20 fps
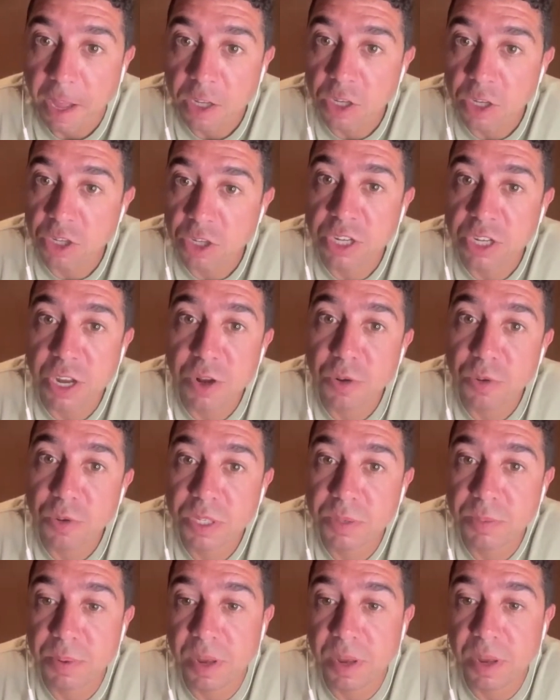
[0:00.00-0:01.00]
so school
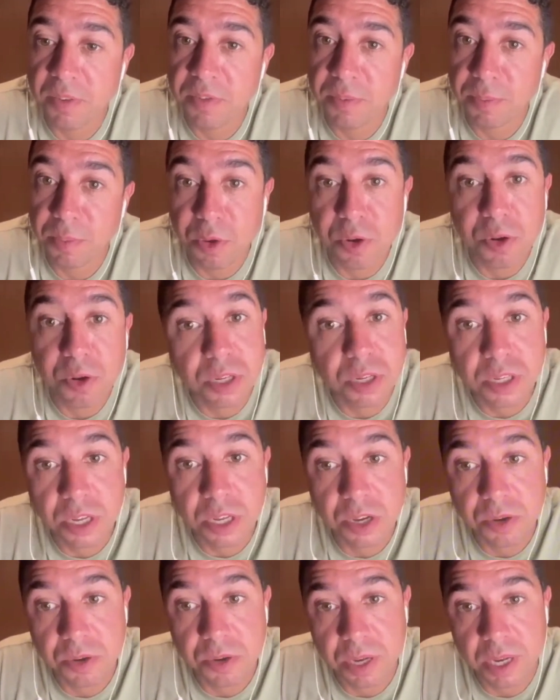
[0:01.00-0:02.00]
was a bit of a burden
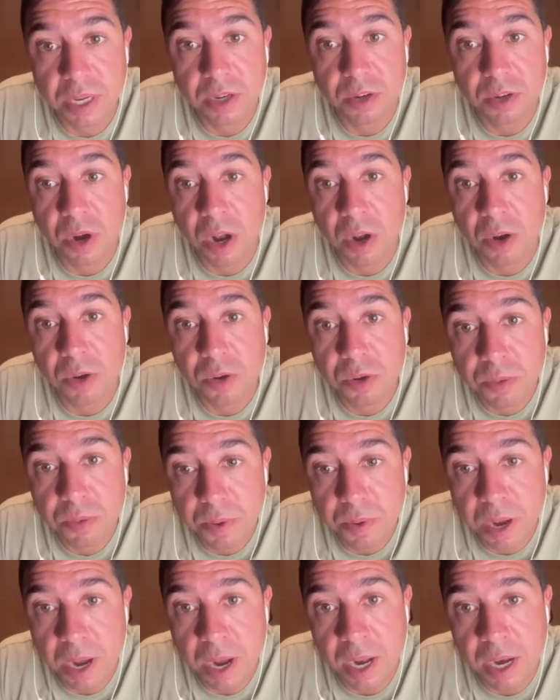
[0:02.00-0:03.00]
to you growing up,
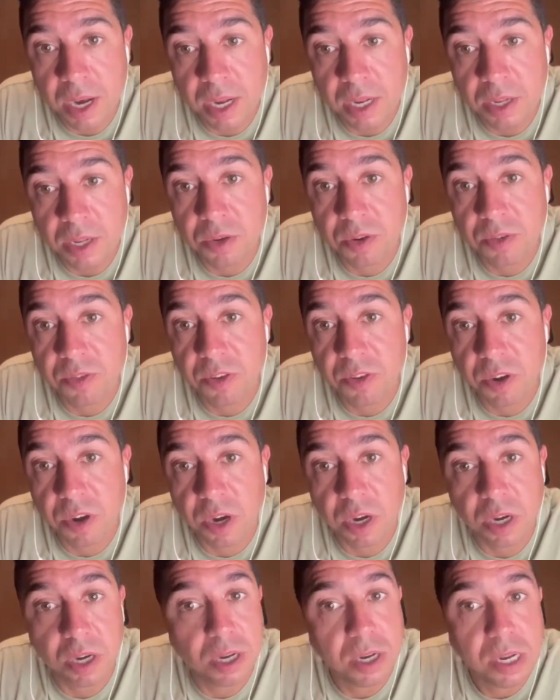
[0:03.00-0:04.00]
and it took
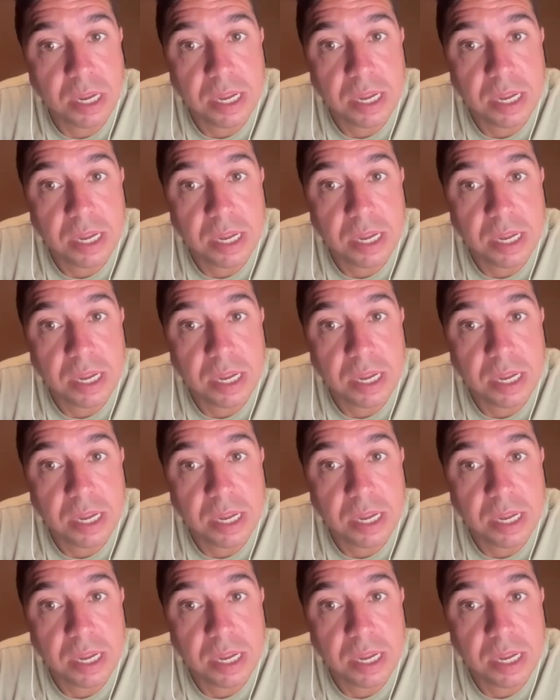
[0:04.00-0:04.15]
for